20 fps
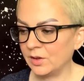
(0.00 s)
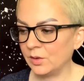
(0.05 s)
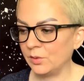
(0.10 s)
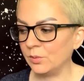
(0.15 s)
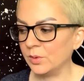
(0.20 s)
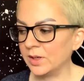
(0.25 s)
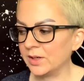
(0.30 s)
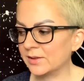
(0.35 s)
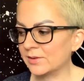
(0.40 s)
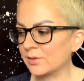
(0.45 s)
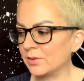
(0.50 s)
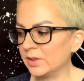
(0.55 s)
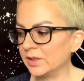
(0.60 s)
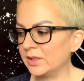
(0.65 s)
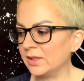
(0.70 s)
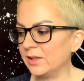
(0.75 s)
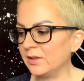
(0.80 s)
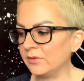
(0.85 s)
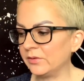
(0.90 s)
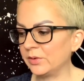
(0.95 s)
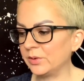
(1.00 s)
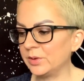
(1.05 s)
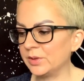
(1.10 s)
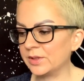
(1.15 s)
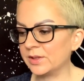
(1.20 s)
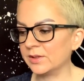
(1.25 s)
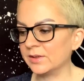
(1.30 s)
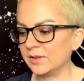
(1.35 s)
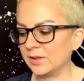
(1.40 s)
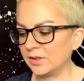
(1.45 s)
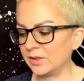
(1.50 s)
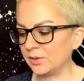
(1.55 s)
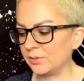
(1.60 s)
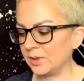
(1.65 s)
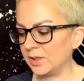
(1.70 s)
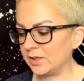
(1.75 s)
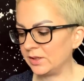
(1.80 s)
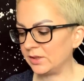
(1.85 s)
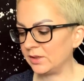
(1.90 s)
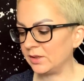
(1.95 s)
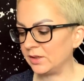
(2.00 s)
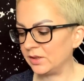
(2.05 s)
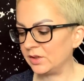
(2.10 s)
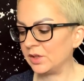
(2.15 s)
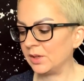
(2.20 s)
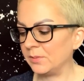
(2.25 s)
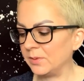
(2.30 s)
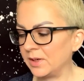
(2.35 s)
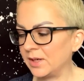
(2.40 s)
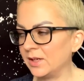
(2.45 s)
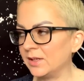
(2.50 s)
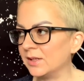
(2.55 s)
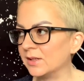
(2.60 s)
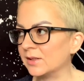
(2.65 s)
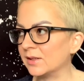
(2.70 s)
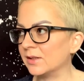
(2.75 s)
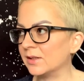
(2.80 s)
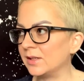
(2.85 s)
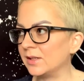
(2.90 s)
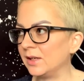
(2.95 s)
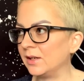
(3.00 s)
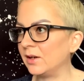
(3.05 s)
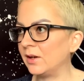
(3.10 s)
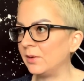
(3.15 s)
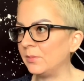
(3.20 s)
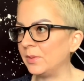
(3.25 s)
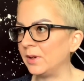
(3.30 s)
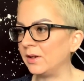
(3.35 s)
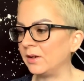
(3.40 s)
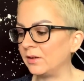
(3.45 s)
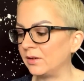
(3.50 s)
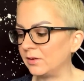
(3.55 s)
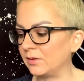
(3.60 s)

What is going to influence the situation that Gemini doesn't see coming?